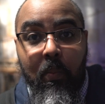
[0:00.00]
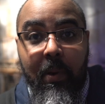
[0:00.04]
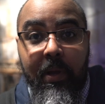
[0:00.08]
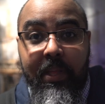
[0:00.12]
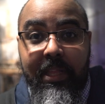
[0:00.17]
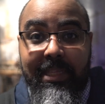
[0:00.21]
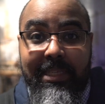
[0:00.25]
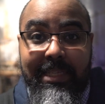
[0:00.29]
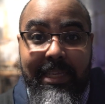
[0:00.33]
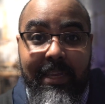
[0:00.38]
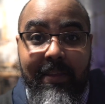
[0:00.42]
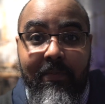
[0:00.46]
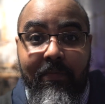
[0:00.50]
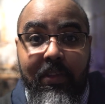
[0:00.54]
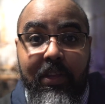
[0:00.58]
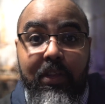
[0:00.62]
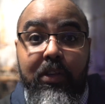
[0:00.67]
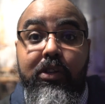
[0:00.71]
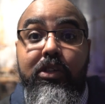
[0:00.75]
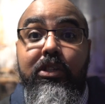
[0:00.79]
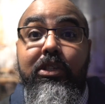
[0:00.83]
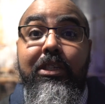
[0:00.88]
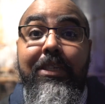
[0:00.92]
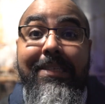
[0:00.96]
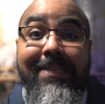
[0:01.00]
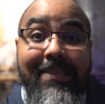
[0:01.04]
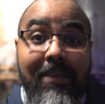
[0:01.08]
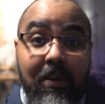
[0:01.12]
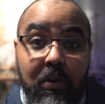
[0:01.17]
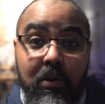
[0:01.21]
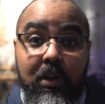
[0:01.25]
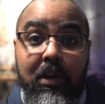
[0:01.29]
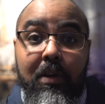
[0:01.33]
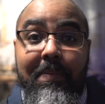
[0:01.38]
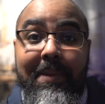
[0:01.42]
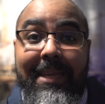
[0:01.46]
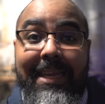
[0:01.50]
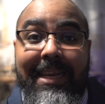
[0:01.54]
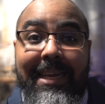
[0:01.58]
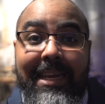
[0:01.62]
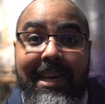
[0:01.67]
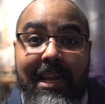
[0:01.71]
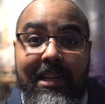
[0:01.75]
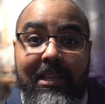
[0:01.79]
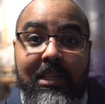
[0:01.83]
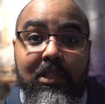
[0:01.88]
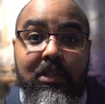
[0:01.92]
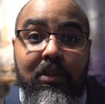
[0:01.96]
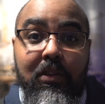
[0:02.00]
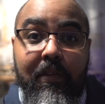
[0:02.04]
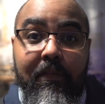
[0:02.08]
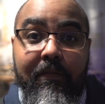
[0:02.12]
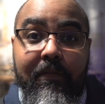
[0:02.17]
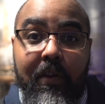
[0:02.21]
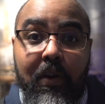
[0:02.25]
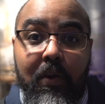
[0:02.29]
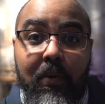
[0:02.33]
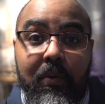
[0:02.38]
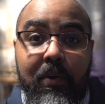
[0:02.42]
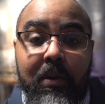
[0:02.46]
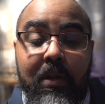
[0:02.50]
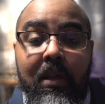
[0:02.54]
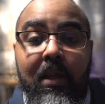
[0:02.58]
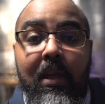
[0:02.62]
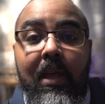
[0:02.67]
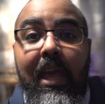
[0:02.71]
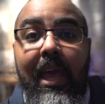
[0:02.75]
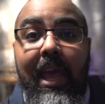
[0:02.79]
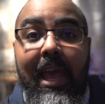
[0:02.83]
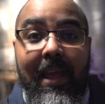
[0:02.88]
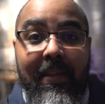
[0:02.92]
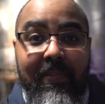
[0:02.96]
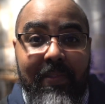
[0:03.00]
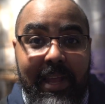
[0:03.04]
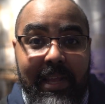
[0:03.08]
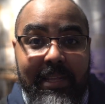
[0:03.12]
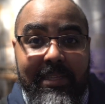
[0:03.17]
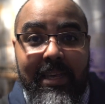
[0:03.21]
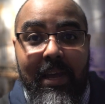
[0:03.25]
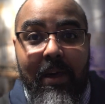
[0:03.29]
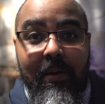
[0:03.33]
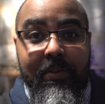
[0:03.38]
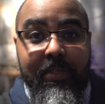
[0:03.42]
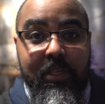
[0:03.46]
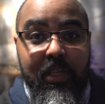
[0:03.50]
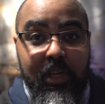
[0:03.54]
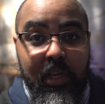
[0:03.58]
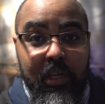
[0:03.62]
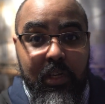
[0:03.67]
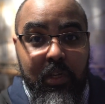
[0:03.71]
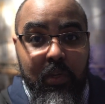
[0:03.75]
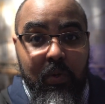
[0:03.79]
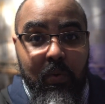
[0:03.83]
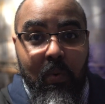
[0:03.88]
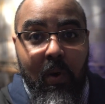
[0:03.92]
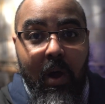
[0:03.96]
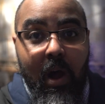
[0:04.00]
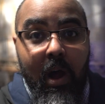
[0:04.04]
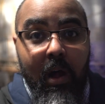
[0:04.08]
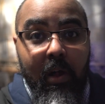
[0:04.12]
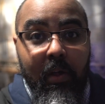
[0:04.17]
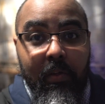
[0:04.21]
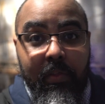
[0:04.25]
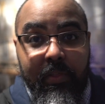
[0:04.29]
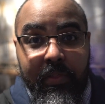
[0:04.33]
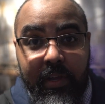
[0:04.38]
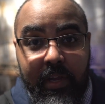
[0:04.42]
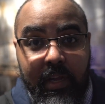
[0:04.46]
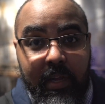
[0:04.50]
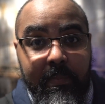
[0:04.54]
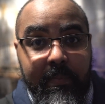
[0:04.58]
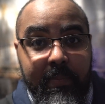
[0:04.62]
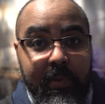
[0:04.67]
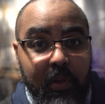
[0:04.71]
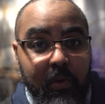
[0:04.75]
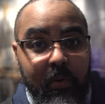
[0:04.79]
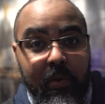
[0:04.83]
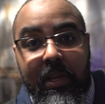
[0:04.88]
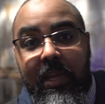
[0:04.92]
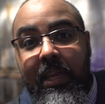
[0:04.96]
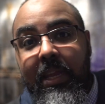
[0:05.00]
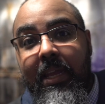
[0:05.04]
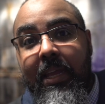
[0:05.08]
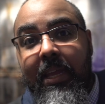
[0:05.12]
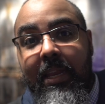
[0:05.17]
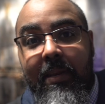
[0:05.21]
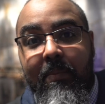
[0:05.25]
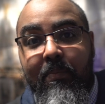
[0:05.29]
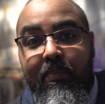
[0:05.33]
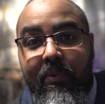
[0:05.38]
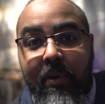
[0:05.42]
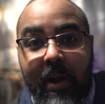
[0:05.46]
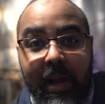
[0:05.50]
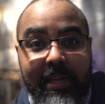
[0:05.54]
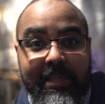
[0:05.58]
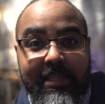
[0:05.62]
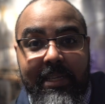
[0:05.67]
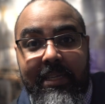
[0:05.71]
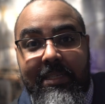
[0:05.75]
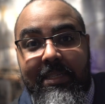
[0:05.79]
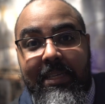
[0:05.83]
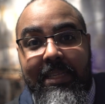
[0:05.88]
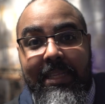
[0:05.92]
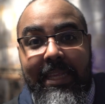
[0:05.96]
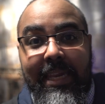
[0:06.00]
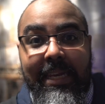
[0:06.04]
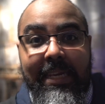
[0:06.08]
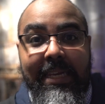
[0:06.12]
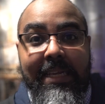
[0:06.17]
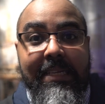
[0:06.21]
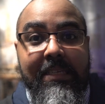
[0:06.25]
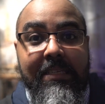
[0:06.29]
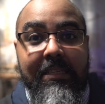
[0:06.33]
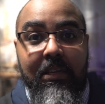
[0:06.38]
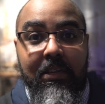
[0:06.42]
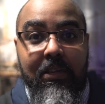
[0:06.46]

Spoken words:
on the TV, you're still going to be connected to the phone. And that's how it's going to do all the computing and processing that it needs to